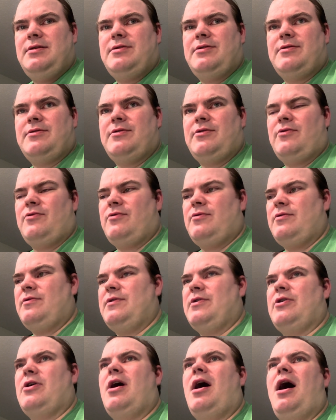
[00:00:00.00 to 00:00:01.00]
They're
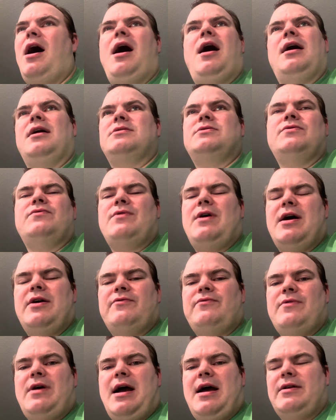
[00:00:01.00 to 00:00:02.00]
hot right
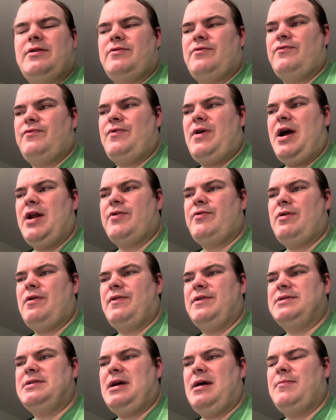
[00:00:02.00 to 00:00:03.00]
around
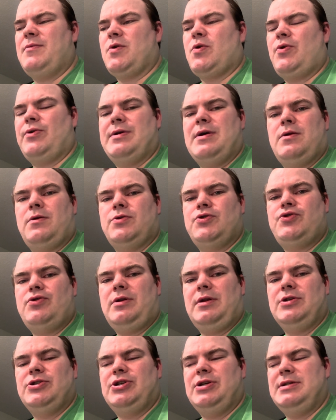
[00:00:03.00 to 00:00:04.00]
the time the Cornetto
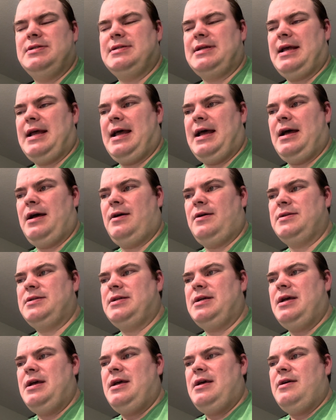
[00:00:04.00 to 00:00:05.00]
trilogy's out.
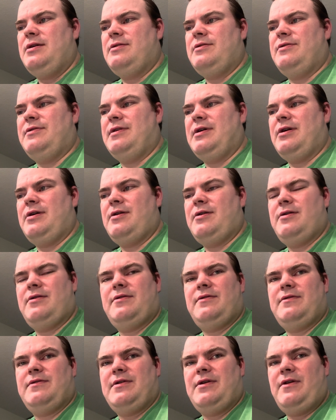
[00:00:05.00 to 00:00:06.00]

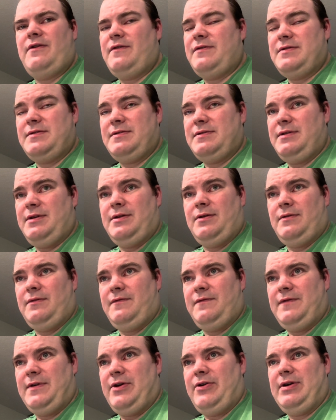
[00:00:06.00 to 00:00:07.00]
They're
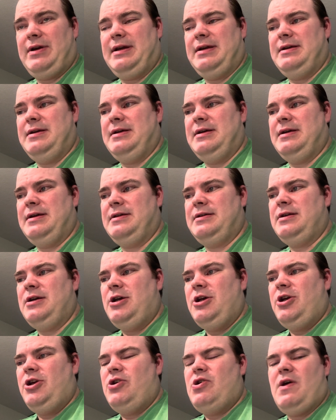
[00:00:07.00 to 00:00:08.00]
very in.
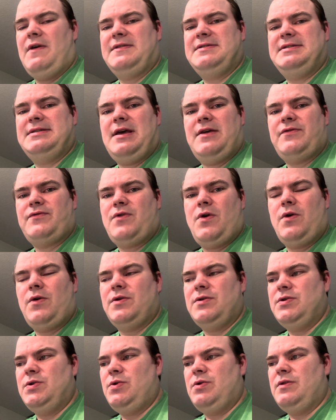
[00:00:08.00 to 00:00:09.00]
You have Seth
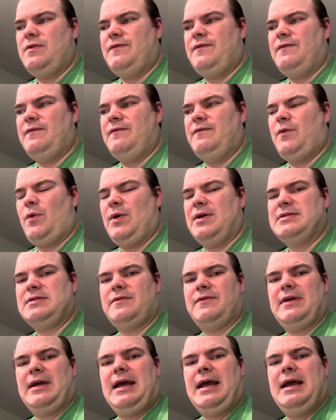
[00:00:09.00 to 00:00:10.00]
Rogen doing the voice
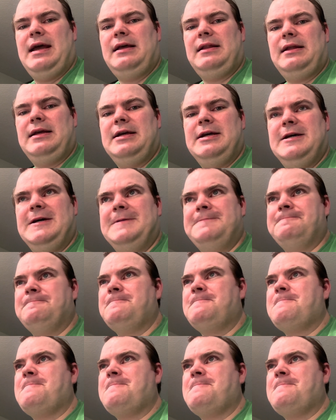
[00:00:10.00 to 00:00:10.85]
of the alien.